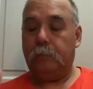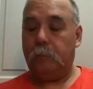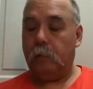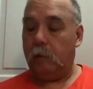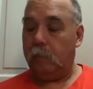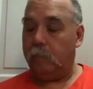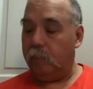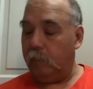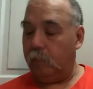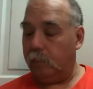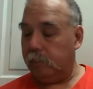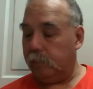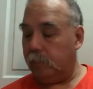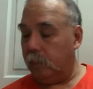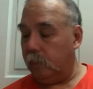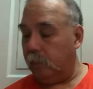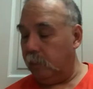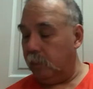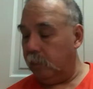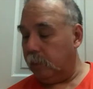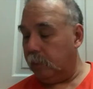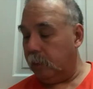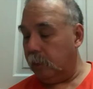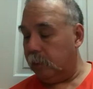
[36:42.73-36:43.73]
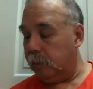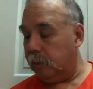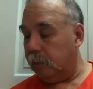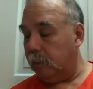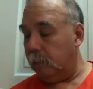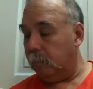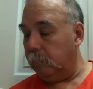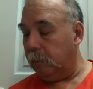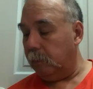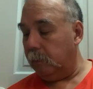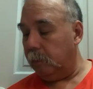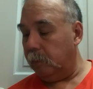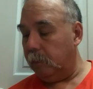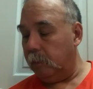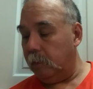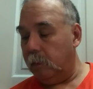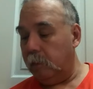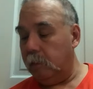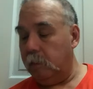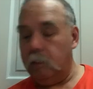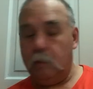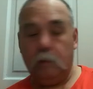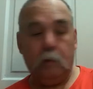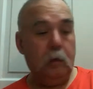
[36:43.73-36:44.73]
It feels good to at least get something
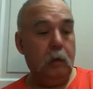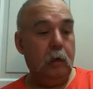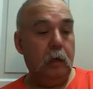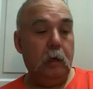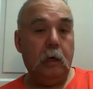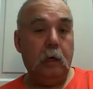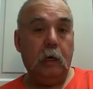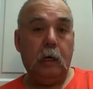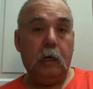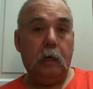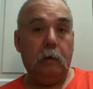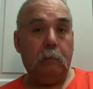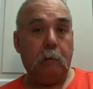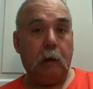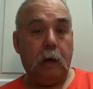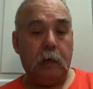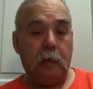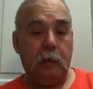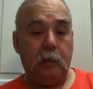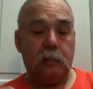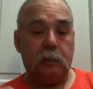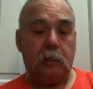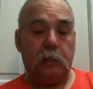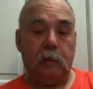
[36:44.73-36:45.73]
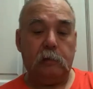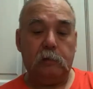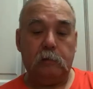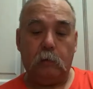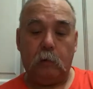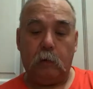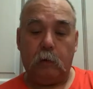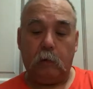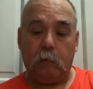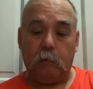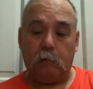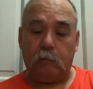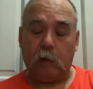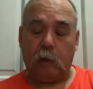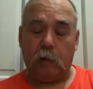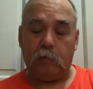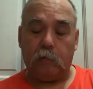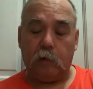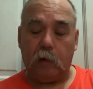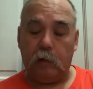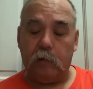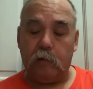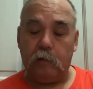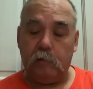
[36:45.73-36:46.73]
done. And my idea is that I'll
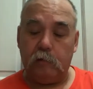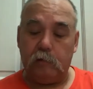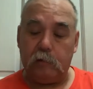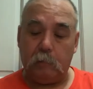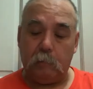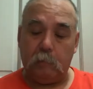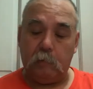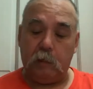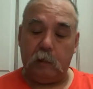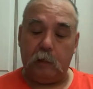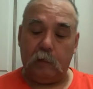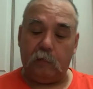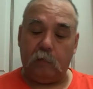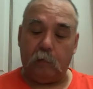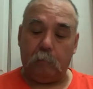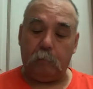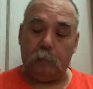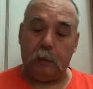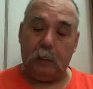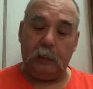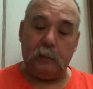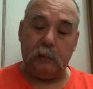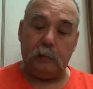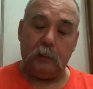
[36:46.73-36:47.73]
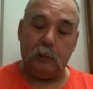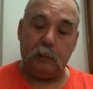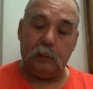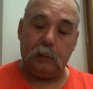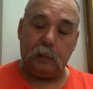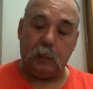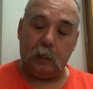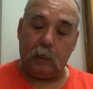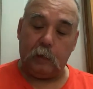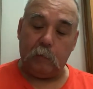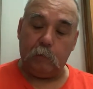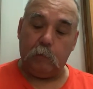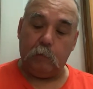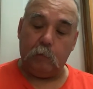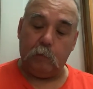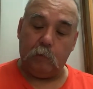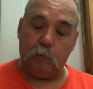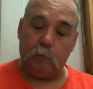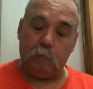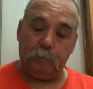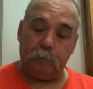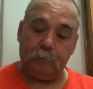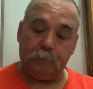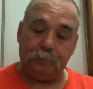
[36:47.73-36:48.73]
try to do some of the different pieces, and we'll